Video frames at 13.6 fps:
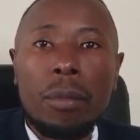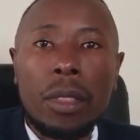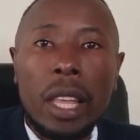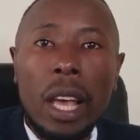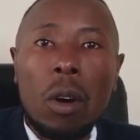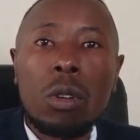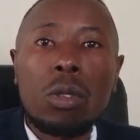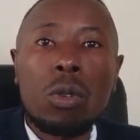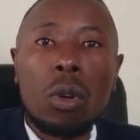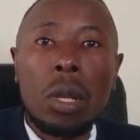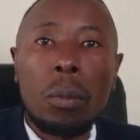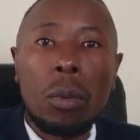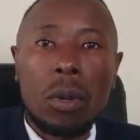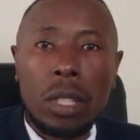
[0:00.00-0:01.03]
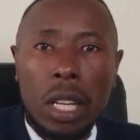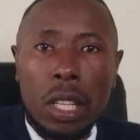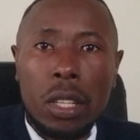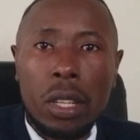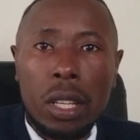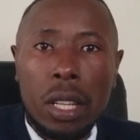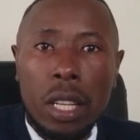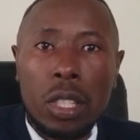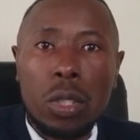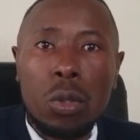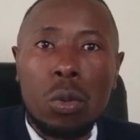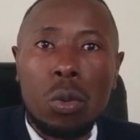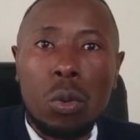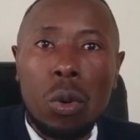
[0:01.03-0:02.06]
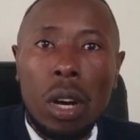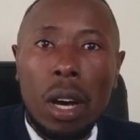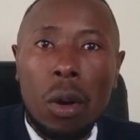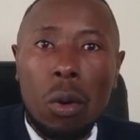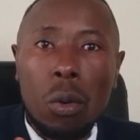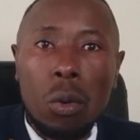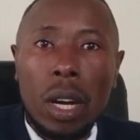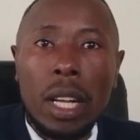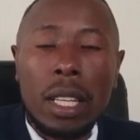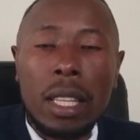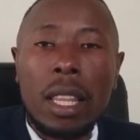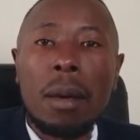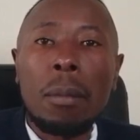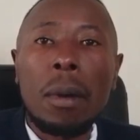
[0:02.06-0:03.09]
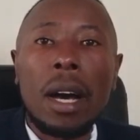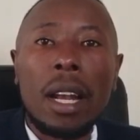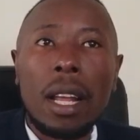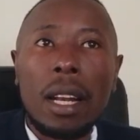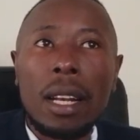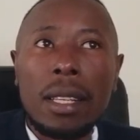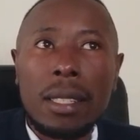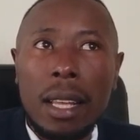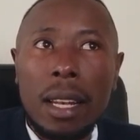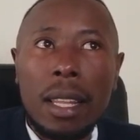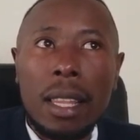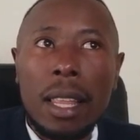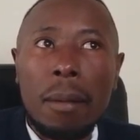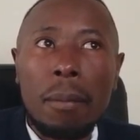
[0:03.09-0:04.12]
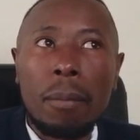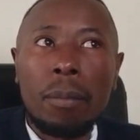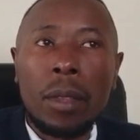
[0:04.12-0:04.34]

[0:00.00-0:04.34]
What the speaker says: they are also important that you look at them and understand them.